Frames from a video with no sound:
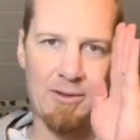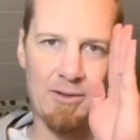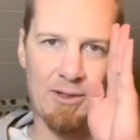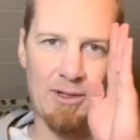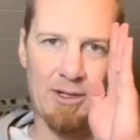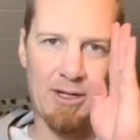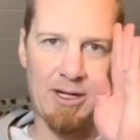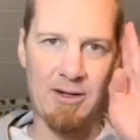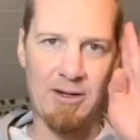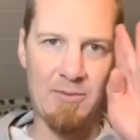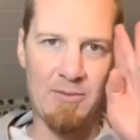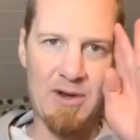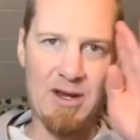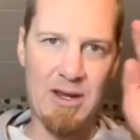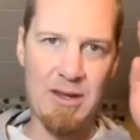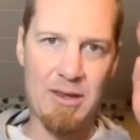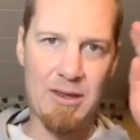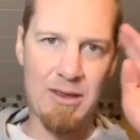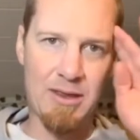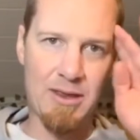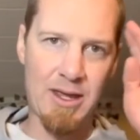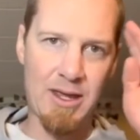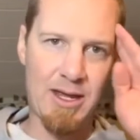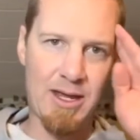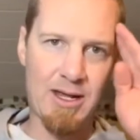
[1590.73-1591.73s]
and me
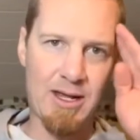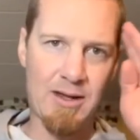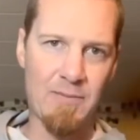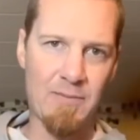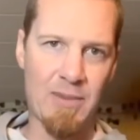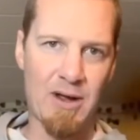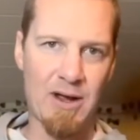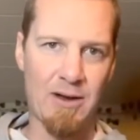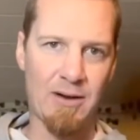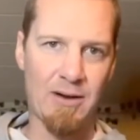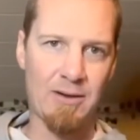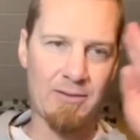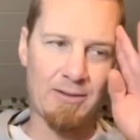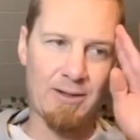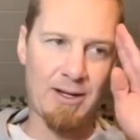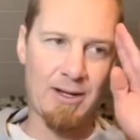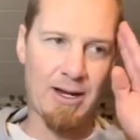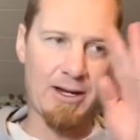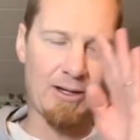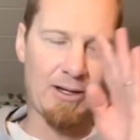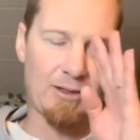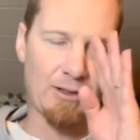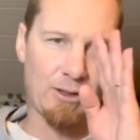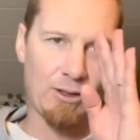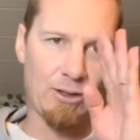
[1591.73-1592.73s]
think about,
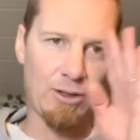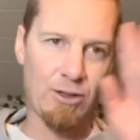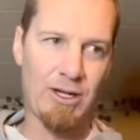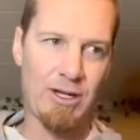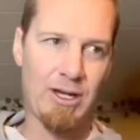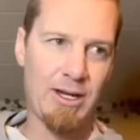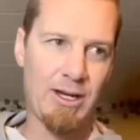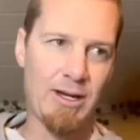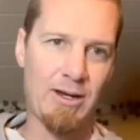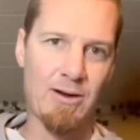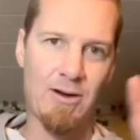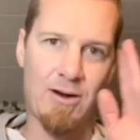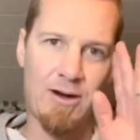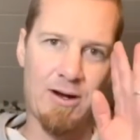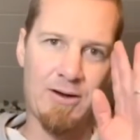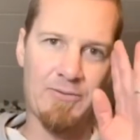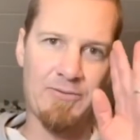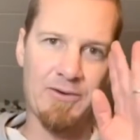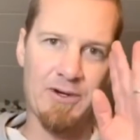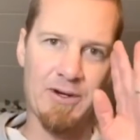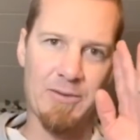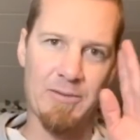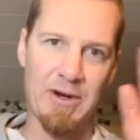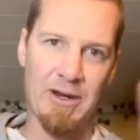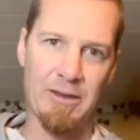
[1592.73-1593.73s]
like, looking off
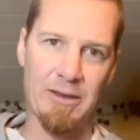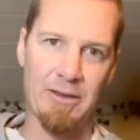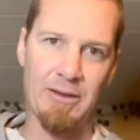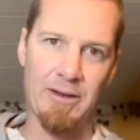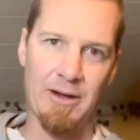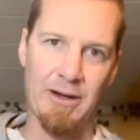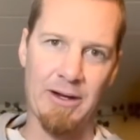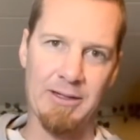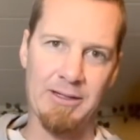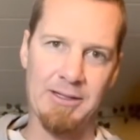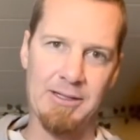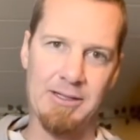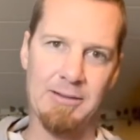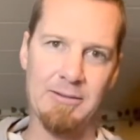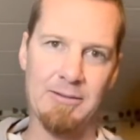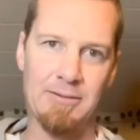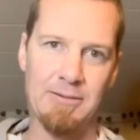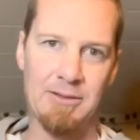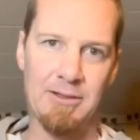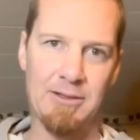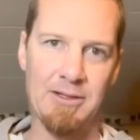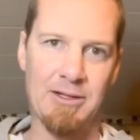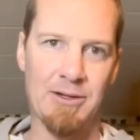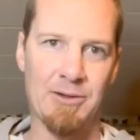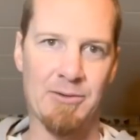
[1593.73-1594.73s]
into my thoughts.
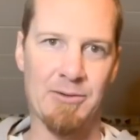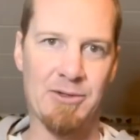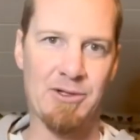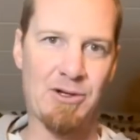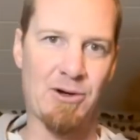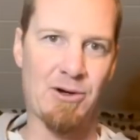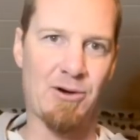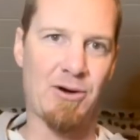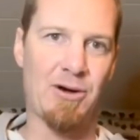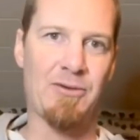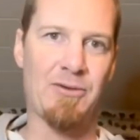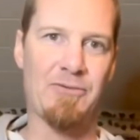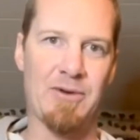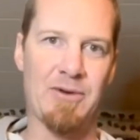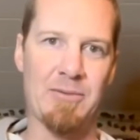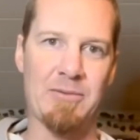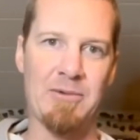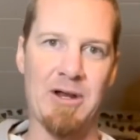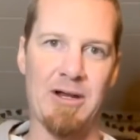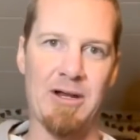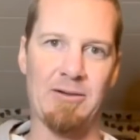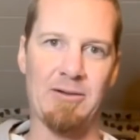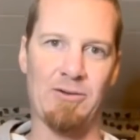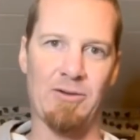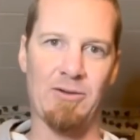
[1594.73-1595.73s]
So sorry if I'm
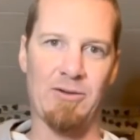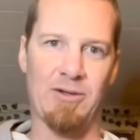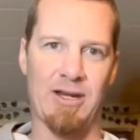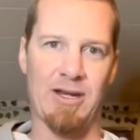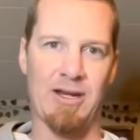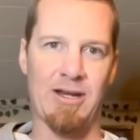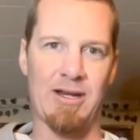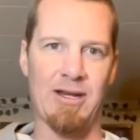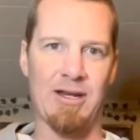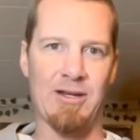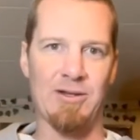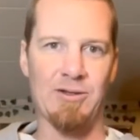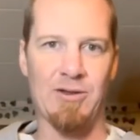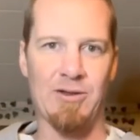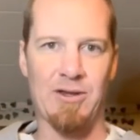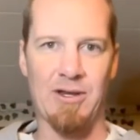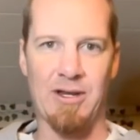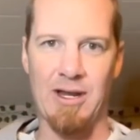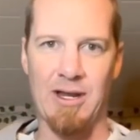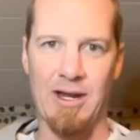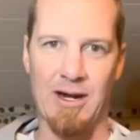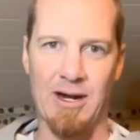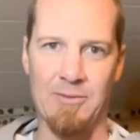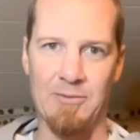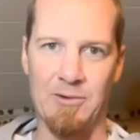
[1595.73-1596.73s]
not looking into the
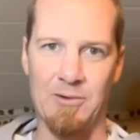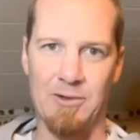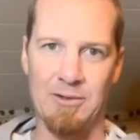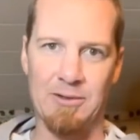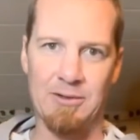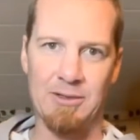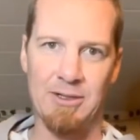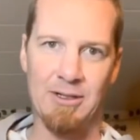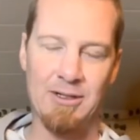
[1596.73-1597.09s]
camera.